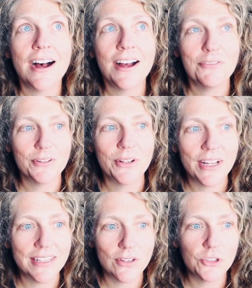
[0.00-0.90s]
I feel
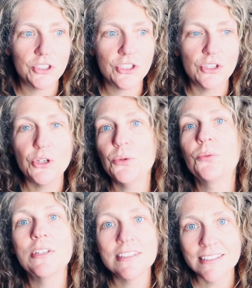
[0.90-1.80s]
like there's just new
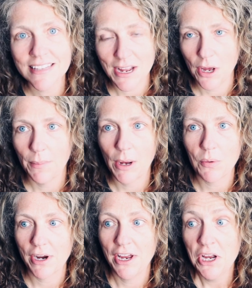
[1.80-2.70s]
reasons that come out
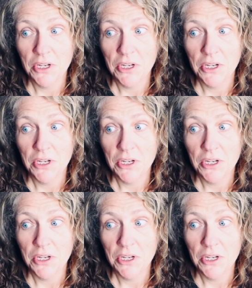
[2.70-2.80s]
where